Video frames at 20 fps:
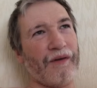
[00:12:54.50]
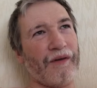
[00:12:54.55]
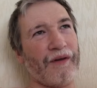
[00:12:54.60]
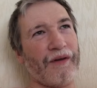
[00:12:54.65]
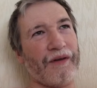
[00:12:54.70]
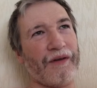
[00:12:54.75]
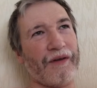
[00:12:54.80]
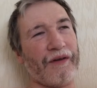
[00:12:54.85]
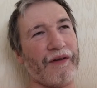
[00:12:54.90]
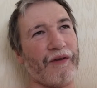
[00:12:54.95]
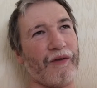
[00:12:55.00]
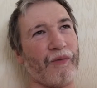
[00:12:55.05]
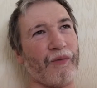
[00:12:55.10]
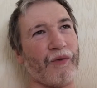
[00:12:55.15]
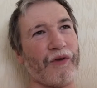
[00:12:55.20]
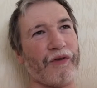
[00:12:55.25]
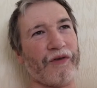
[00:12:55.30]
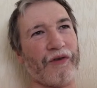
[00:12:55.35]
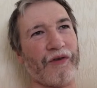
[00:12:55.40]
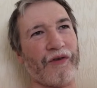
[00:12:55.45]
I don't know,
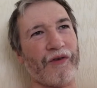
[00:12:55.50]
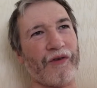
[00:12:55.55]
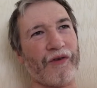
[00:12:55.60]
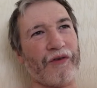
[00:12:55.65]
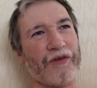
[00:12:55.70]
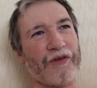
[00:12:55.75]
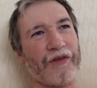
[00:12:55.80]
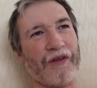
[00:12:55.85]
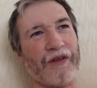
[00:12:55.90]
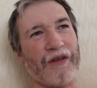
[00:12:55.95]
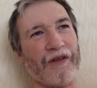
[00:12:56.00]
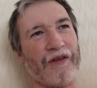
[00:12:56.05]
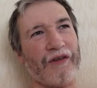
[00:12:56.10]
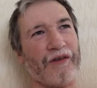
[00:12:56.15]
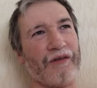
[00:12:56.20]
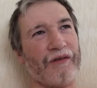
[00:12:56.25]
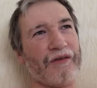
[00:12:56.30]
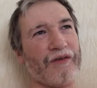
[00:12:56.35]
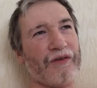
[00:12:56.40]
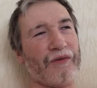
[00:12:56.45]
what do dogs need
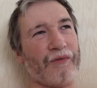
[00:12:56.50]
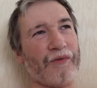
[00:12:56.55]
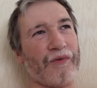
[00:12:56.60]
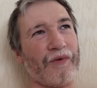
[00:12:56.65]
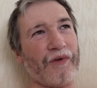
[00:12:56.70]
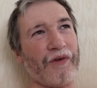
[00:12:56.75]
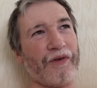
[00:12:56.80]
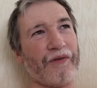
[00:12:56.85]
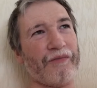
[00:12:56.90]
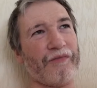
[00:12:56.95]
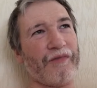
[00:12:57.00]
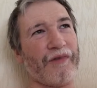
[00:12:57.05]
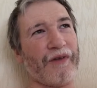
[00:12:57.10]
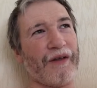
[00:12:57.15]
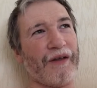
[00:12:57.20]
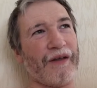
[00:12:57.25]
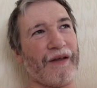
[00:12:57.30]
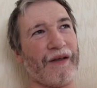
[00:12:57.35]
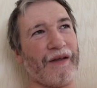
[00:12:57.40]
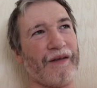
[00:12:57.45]
you to walk them
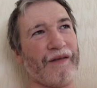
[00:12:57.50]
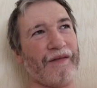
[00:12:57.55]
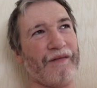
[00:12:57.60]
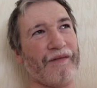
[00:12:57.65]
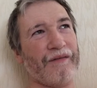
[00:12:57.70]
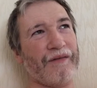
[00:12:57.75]
really?